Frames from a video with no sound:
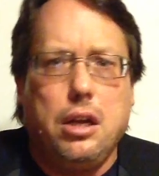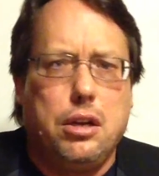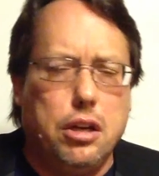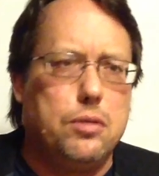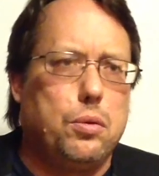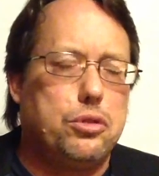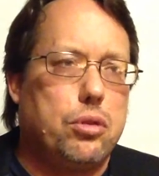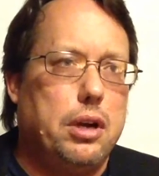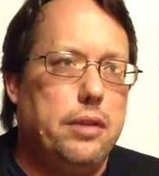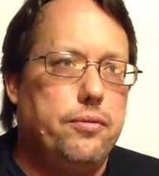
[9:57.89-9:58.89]
good will
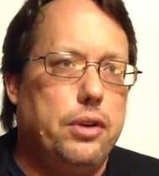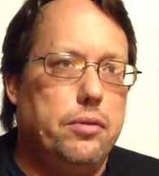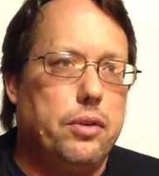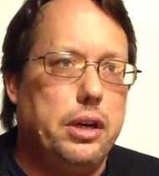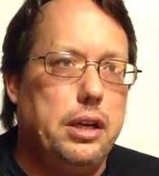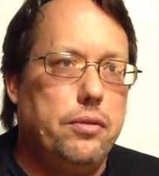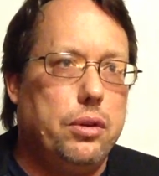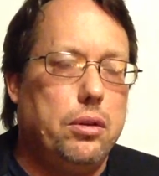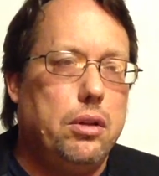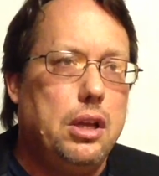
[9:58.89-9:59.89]
triumph over
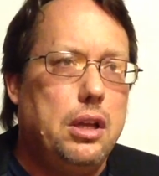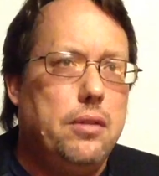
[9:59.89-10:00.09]
evil.